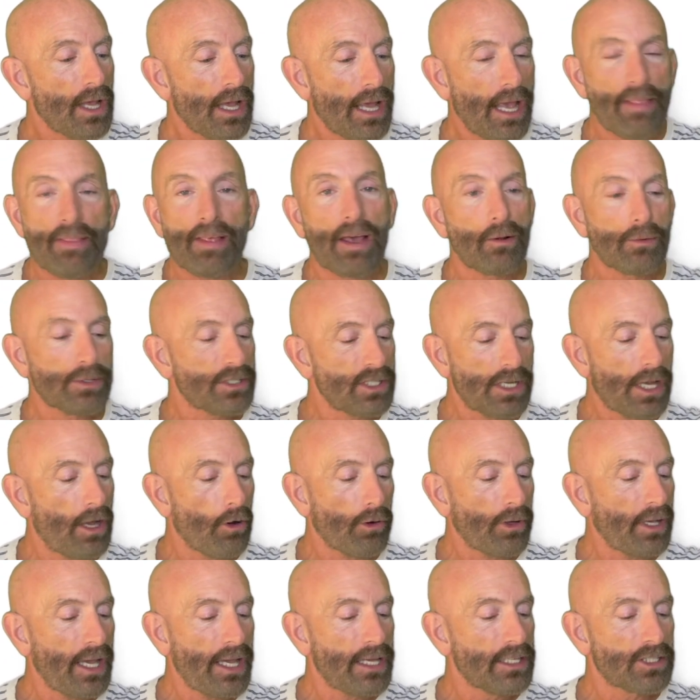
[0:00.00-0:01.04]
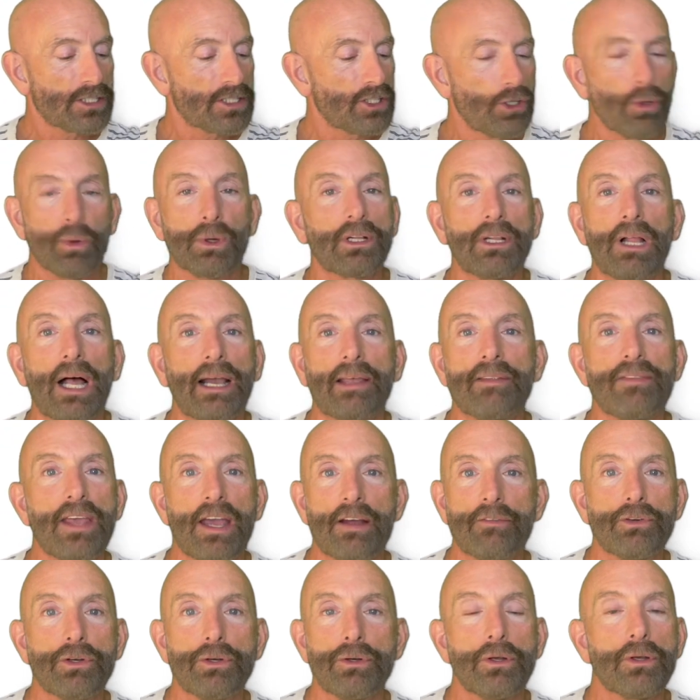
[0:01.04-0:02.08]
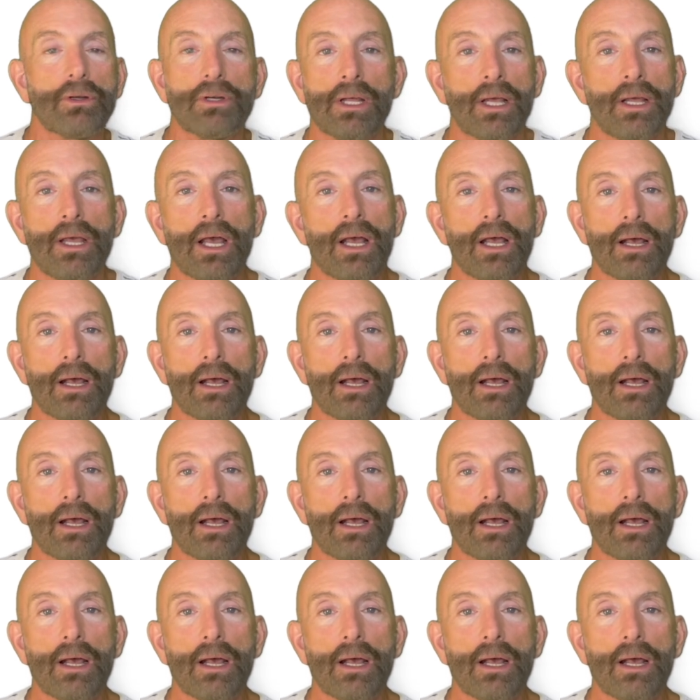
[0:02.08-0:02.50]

and then I would say, okay, it's two o'clock in the afternoon.